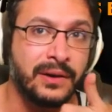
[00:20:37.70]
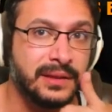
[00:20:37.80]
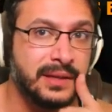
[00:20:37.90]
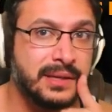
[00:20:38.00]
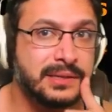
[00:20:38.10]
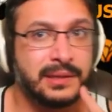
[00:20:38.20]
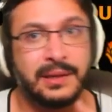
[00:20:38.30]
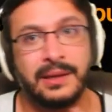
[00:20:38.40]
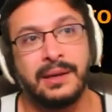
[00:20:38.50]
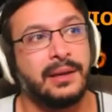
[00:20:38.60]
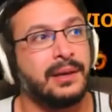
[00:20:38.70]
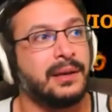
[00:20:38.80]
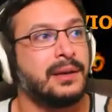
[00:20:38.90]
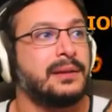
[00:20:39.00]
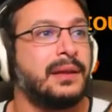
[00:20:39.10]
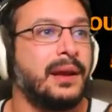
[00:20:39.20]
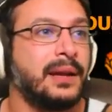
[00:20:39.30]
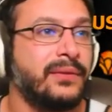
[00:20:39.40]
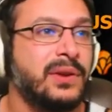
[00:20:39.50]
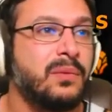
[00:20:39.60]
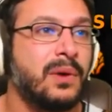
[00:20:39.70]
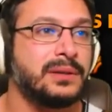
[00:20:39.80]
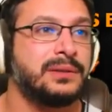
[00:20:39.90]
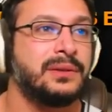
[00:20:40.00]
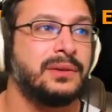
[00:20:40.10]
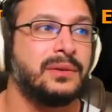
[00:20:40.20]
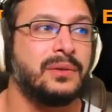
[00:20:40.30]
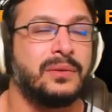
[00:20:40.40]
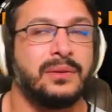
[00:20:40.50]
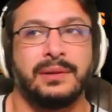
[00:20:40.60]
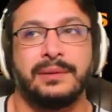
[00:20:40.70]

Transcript: like this. Like if you want to